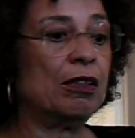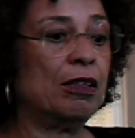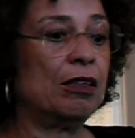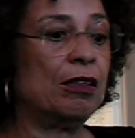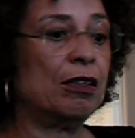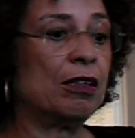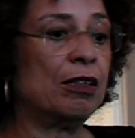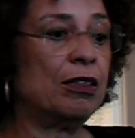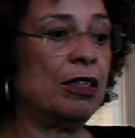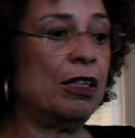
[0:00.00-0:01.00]
the, the
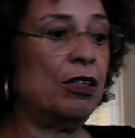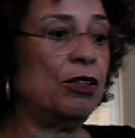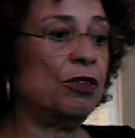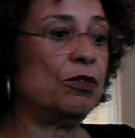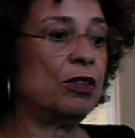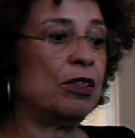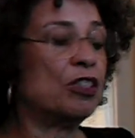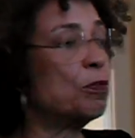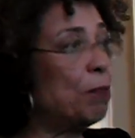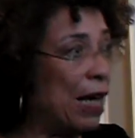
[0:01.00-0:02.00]
continued
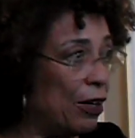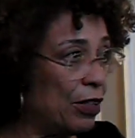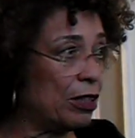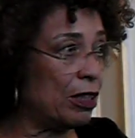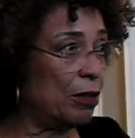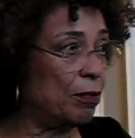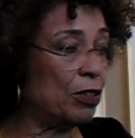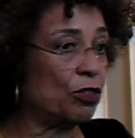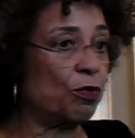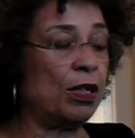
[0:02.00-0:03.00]
disparity
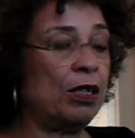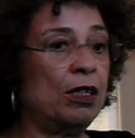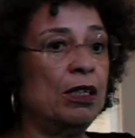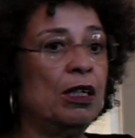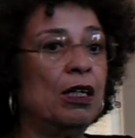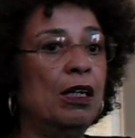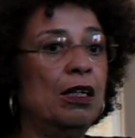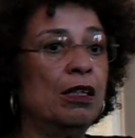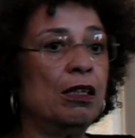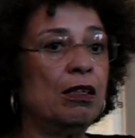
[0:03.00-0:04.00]
between
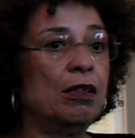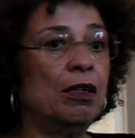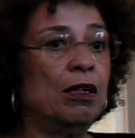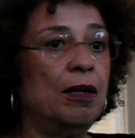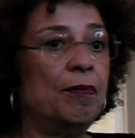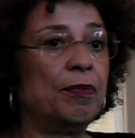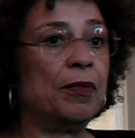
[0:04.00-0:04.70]
the um,